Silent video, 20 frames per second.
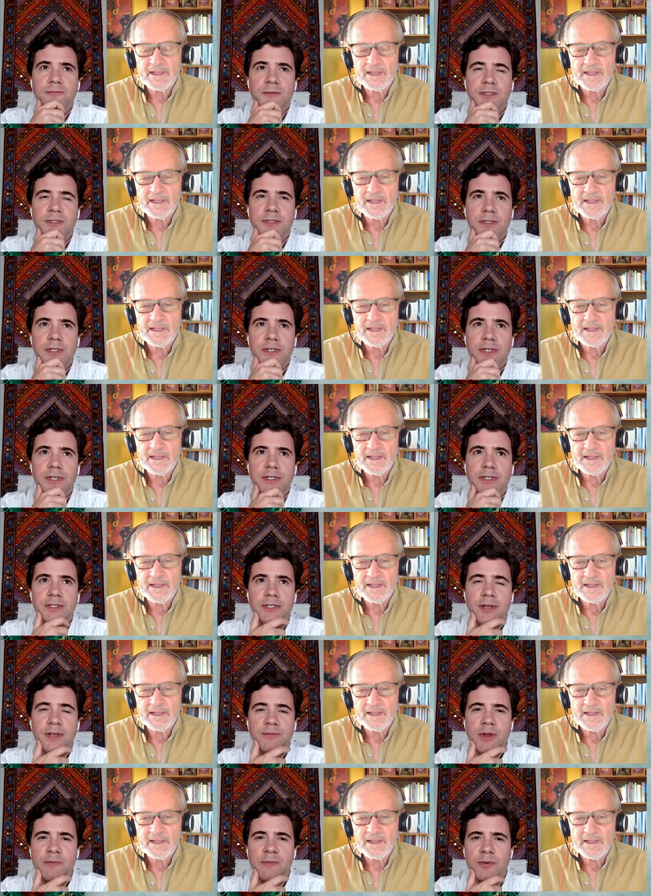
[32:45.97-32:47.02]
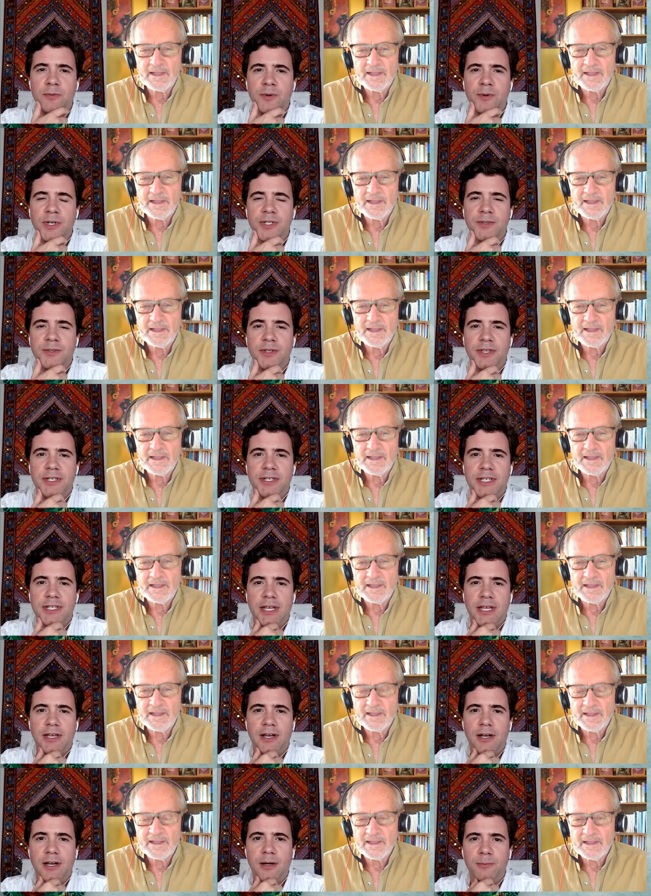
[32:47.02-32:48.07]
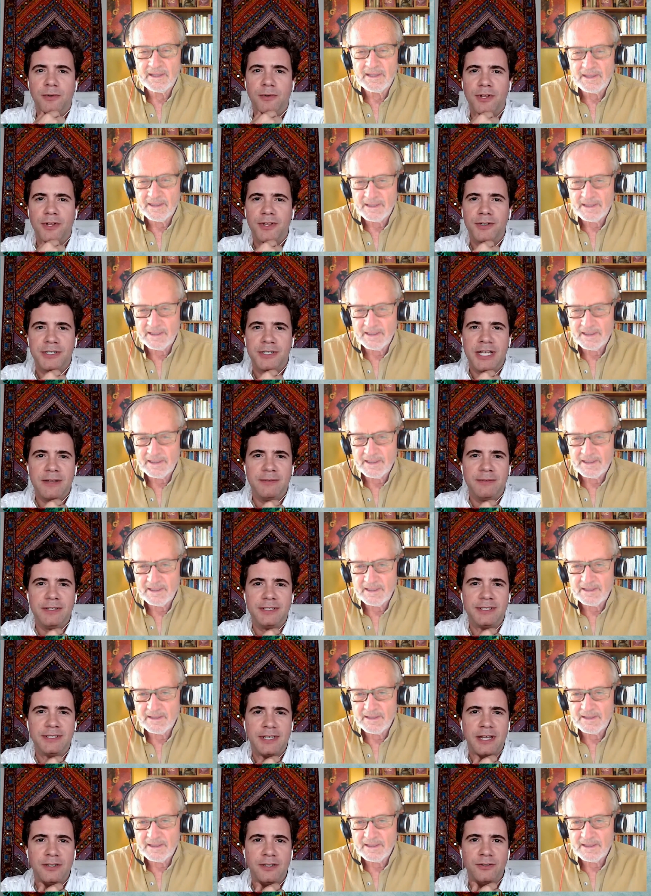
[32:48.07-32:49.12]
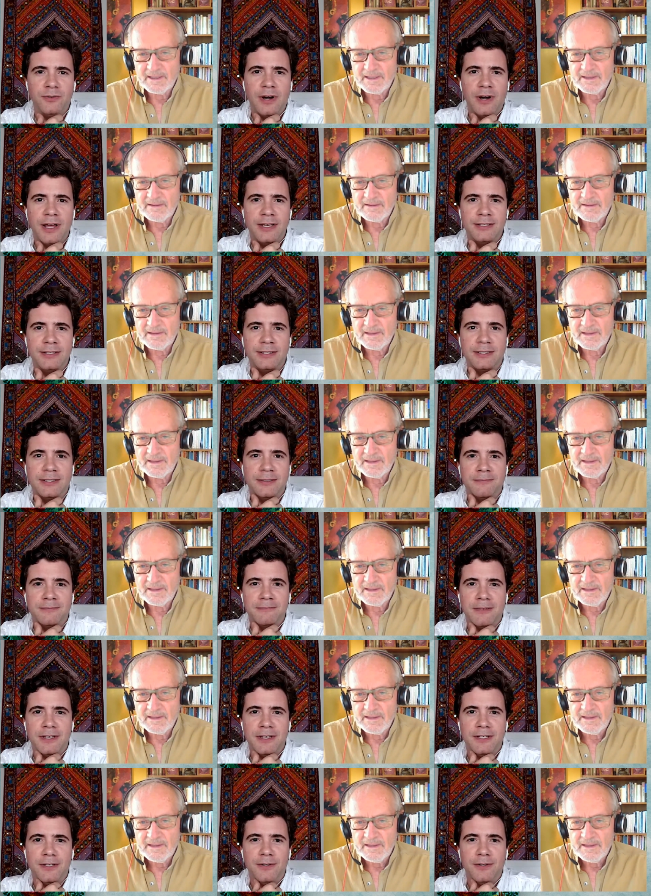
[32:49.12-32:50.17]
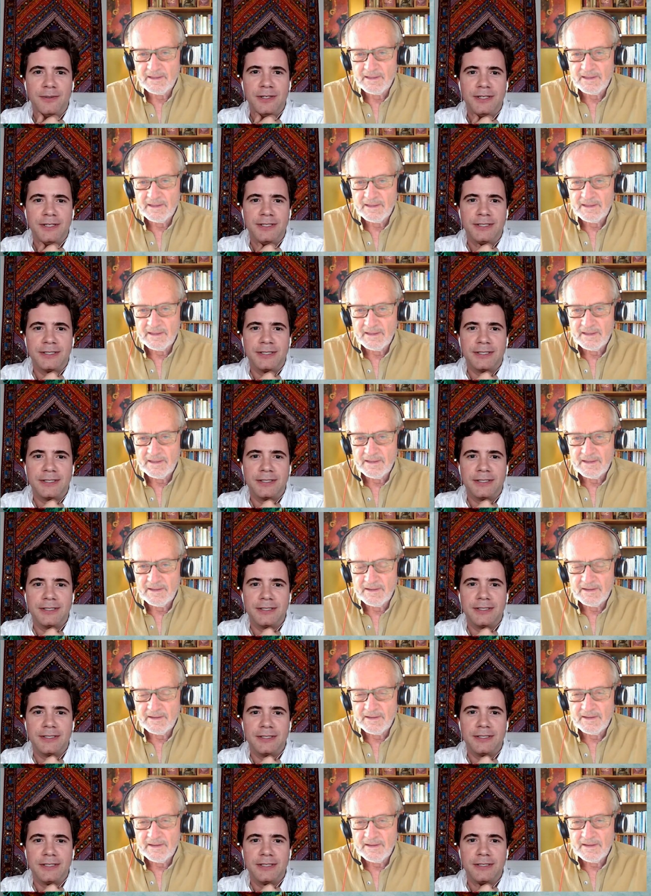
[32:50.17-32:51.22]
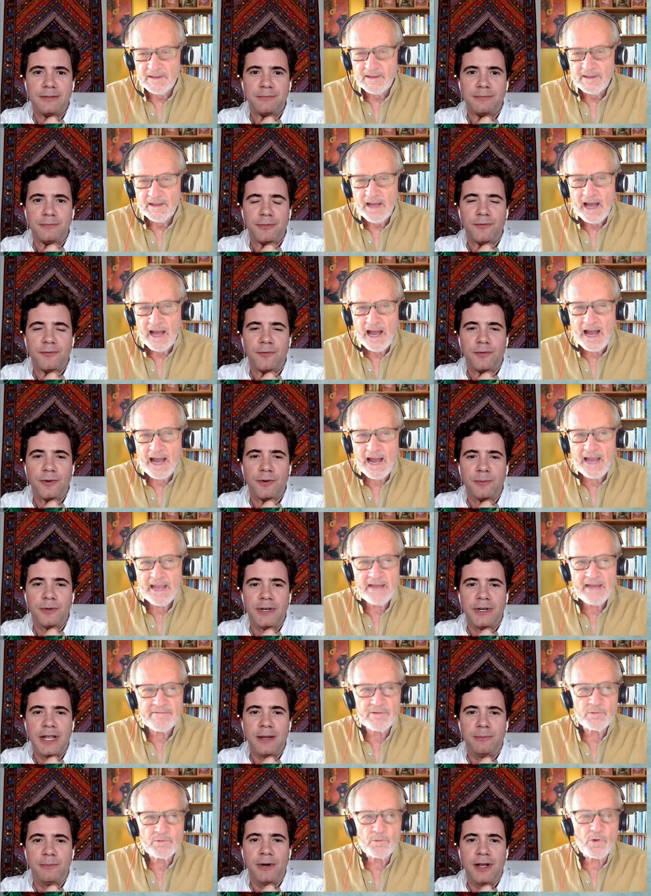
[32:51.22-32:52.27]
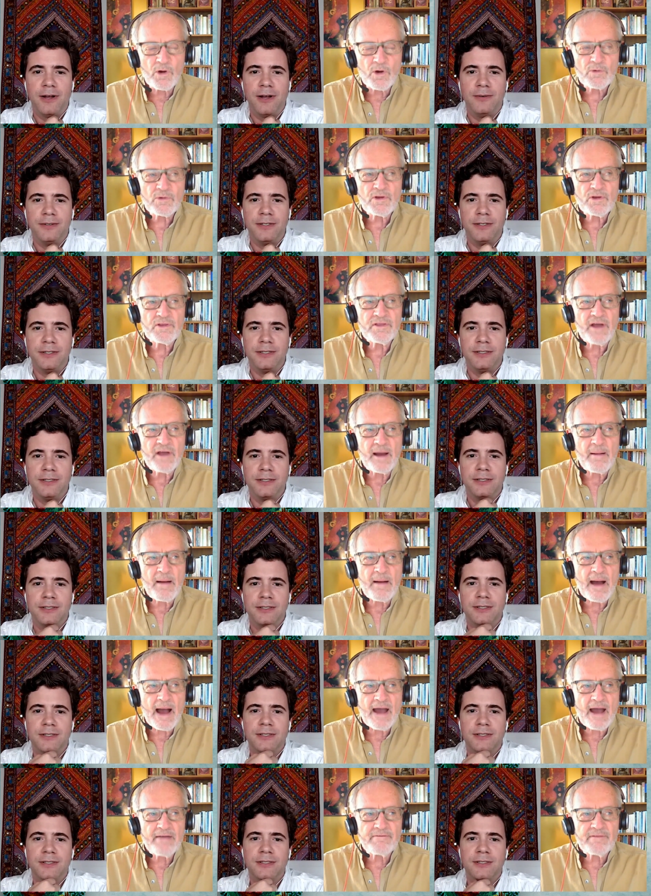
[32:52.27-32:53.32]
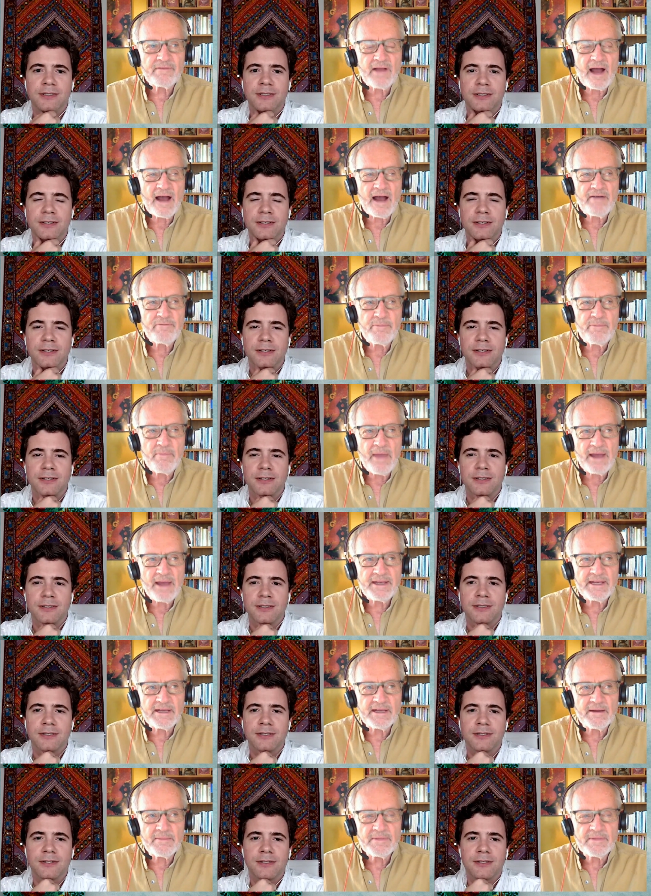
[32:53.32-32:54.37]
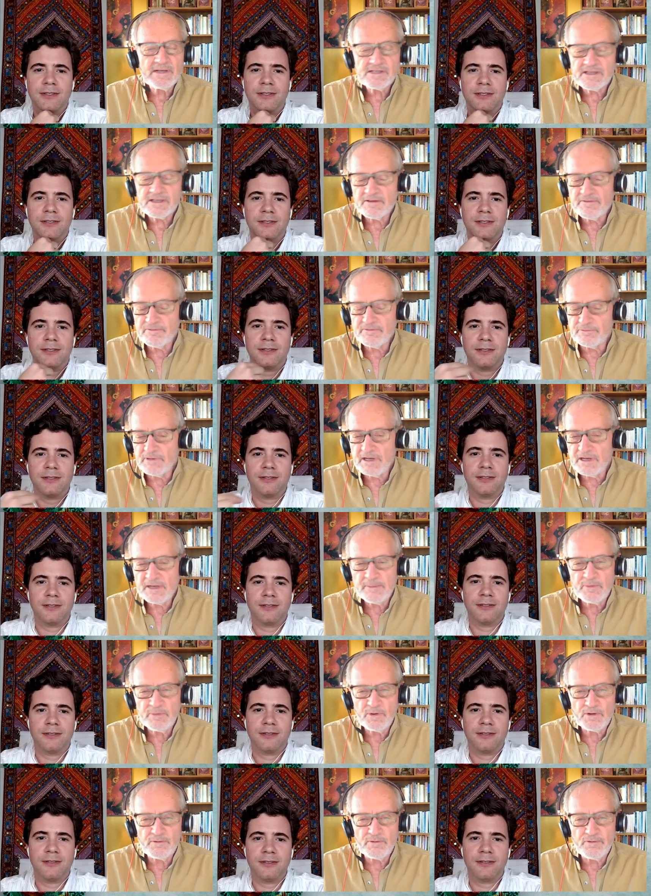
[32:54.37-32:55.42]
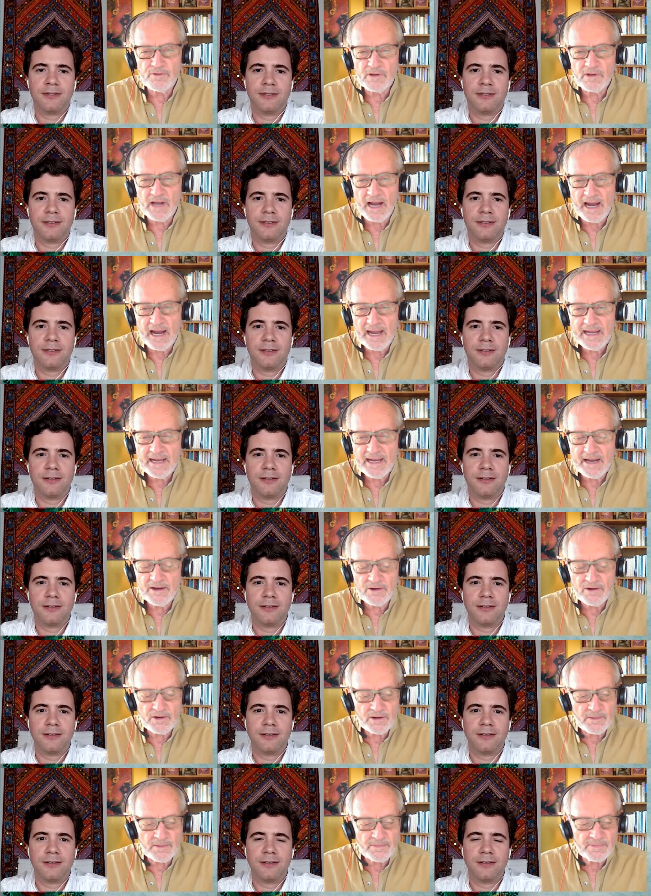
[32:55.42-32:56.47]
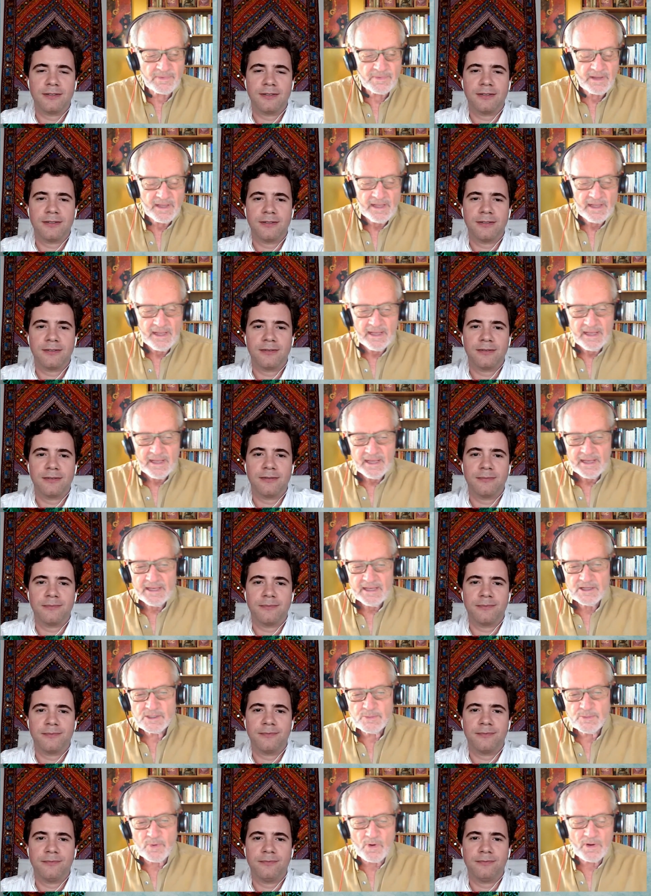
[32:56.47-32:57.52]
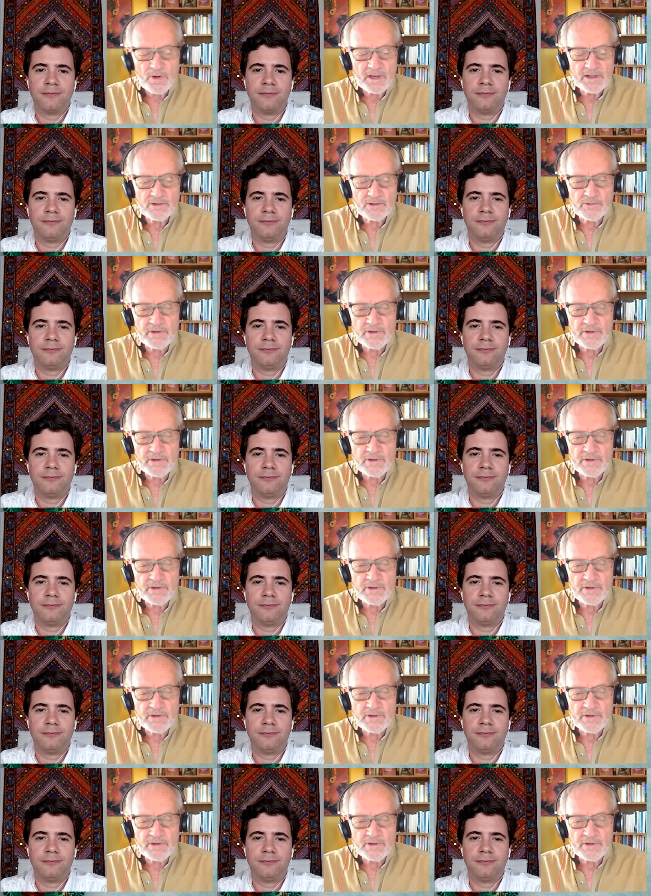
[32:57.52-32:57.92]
Speaker 1: you ever worked with Brother David Steindl-Rast? I know his before.
Speaker 2: I haven't worked with. I've met him. He's a really beautiful guy. I heard him. He spoke